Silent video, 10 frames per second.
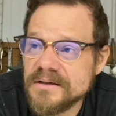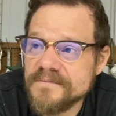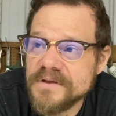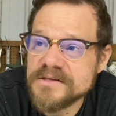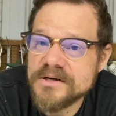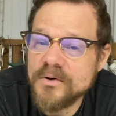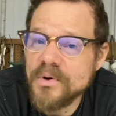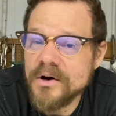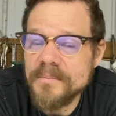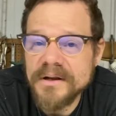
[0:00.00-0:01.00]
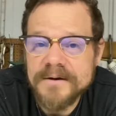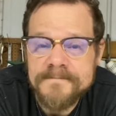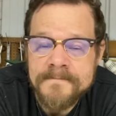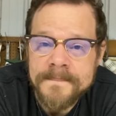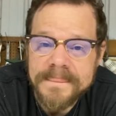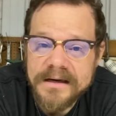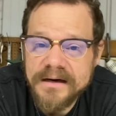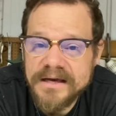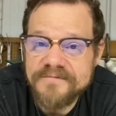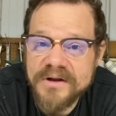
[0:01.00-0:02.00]
things go well. But
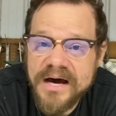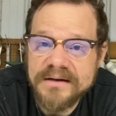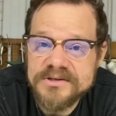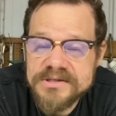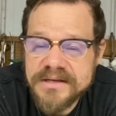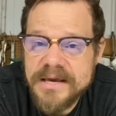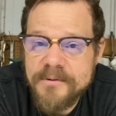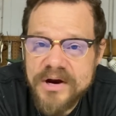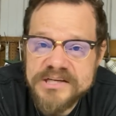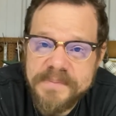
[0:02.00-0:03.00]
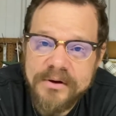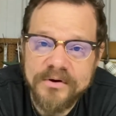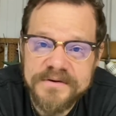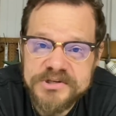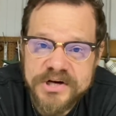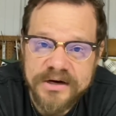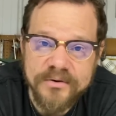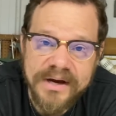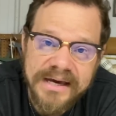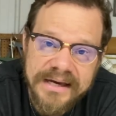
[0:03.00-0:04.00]
if not, just keep your eyes peeled on this channel,
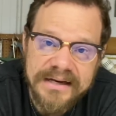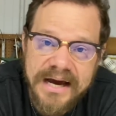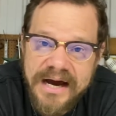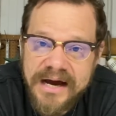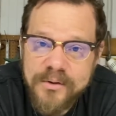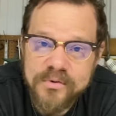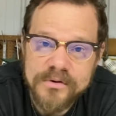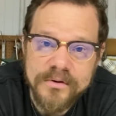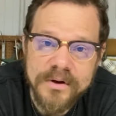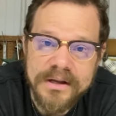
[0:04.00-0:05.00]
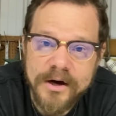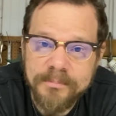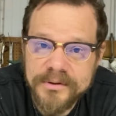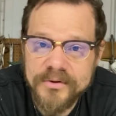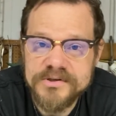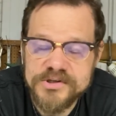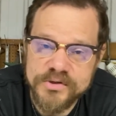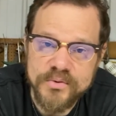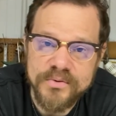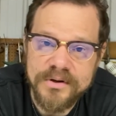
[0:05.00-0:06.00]
and I will upload
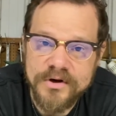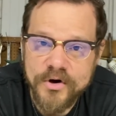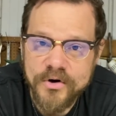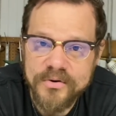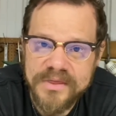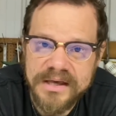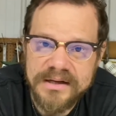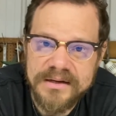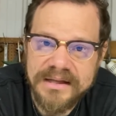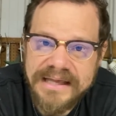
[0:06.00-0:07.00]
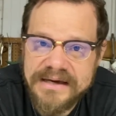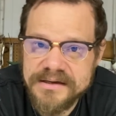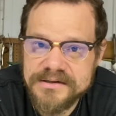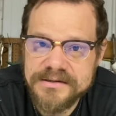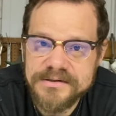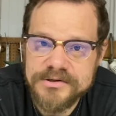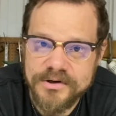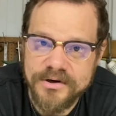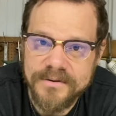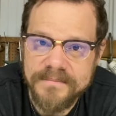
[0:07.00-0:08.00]
sooner than
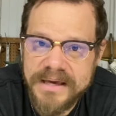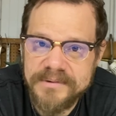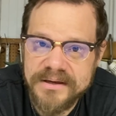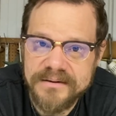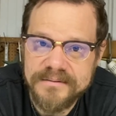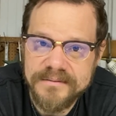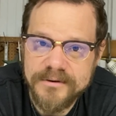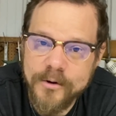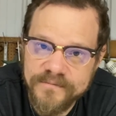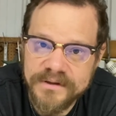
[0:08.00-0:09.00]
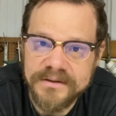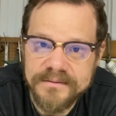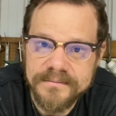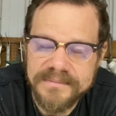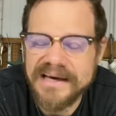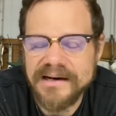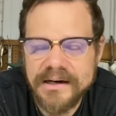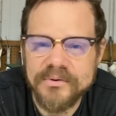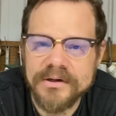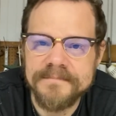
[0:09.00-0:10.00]
later, maybe, hopefully. Yeah, I
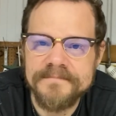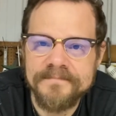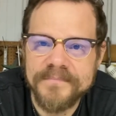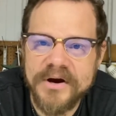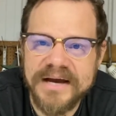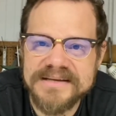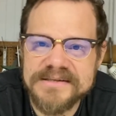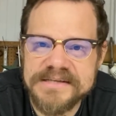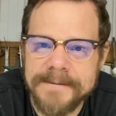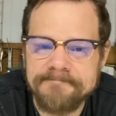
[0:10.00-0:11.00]
will. All right, guys, see ya.